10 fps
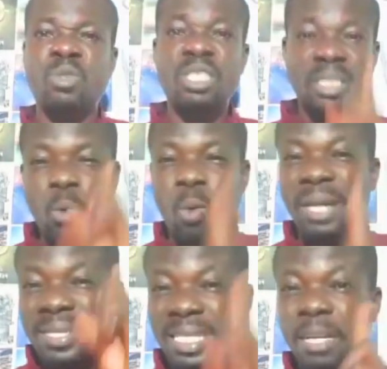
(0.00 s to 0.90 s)
se
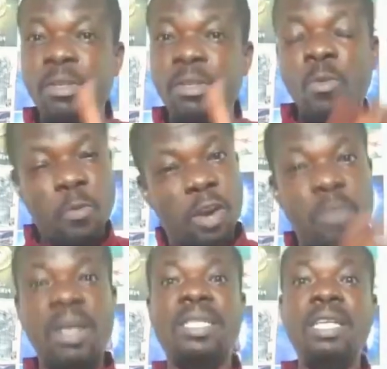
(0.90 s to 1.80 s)
once saved
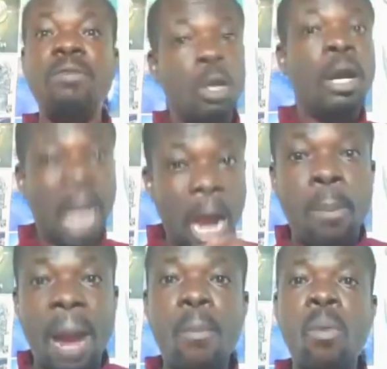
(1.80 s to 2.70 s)
forever saved e o
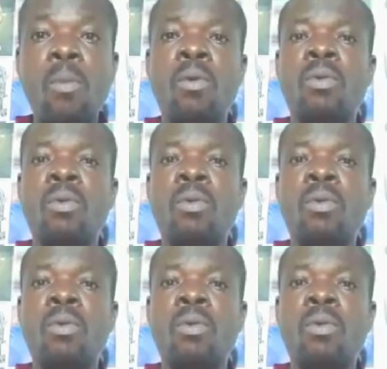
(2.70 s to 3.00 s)
bible mu